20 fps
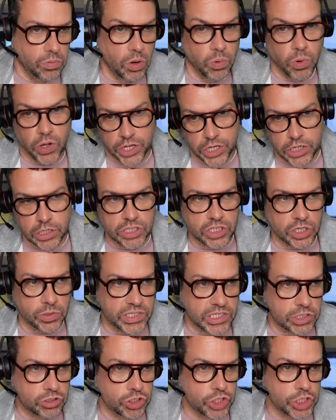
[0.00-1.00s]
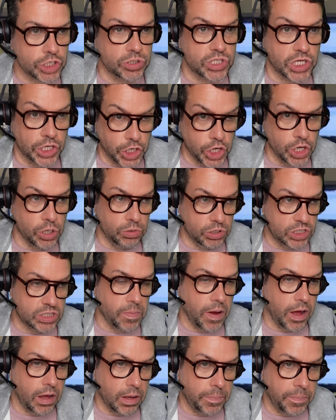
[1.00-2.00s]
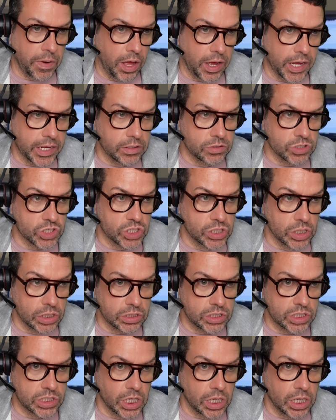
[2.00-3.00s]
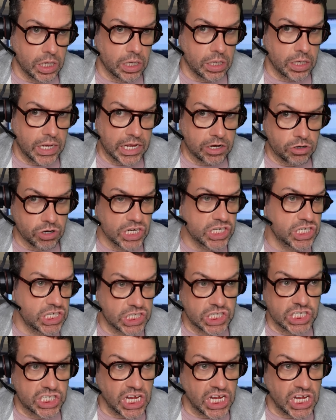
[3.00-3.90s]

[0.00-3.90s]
Well, what you could do is introduce a new smart appliance that increases the